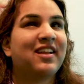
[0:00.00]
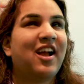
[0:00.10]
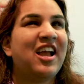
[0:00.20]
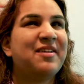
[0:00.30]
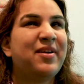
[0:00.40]

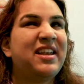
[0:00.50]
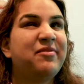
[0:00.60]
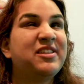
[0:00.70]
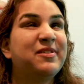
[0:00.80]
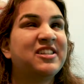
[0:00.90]
Hi, my
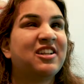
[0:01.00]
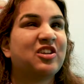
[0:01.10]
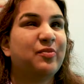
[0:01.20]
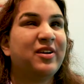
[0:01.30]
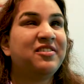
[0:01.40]
name is Michelle
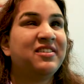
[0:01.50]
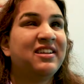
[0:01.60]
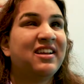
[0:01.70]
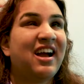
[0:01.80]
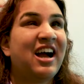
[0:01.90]
Kumar.
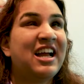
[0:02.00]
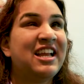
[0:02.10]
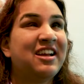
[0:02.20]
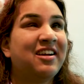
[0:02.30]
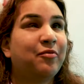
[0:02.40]

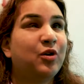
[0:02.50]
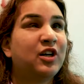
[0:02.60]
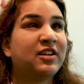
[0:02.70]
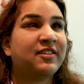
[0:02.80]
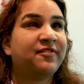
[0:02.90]
I
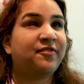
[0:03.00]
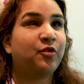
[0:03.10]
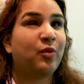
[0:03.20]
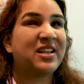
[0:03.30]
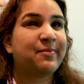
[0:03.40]
work
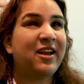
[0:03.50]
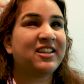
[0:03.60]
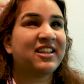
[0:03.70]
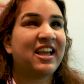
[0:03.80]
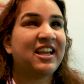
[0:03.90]
for Westpac
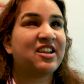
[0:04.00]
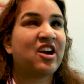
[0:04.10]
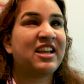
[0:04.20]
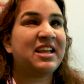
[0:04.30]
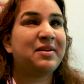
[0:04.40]
and
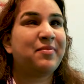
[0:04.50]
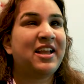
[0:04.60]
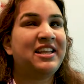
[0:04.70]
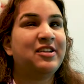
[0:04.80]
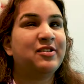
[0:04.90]
I am
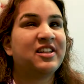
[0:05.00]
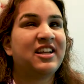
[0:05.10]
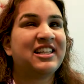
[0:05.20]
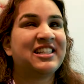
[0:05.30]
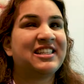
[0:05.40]
a user
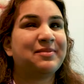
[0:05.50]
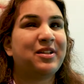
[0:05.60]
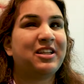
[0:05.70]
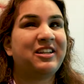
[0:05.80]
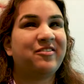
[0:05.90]

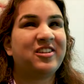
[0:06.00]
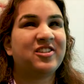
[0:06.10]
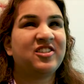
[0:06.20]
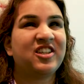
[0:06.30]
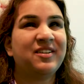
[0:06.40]
accessibility
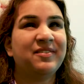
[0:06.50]
researcher.